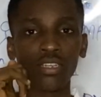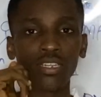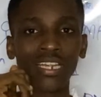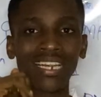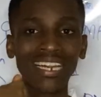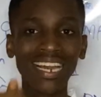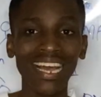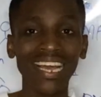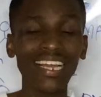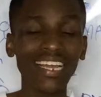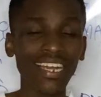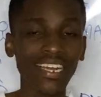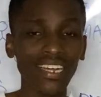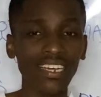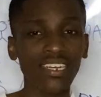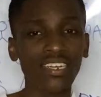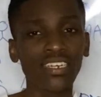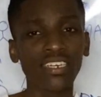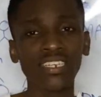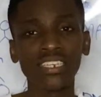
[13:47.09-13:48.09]
like
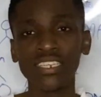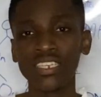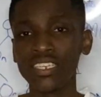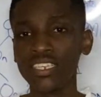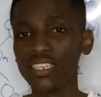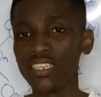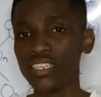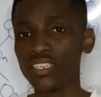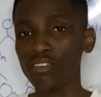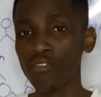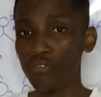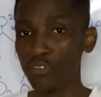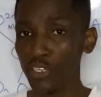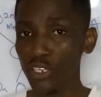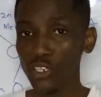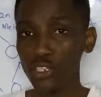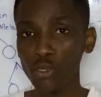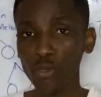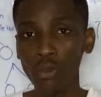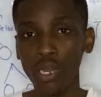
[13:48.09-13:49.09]
the
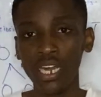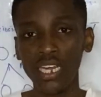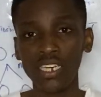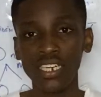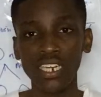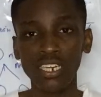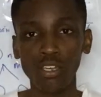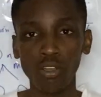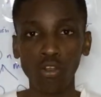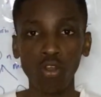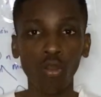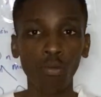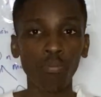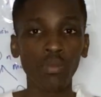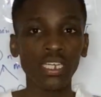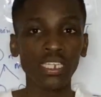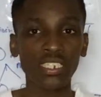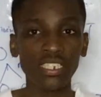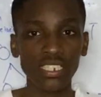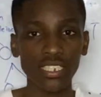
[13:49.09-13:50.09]
video, and then
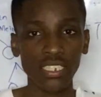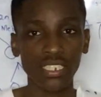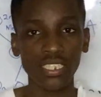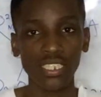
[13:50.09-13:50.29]
comment